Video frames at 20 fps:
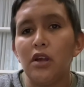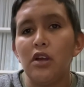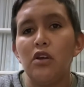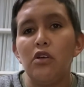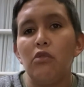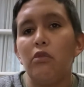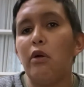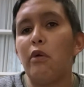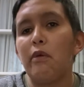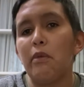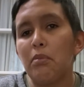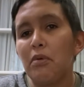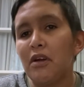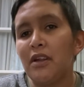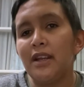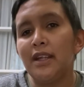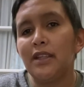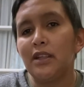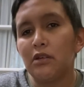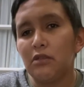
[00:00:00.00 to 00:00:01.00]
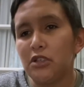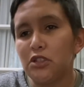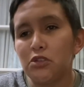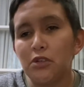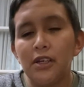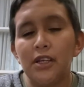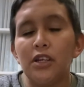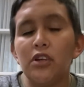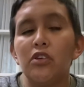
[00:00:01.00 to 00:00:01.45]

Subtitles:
when we put in the restraining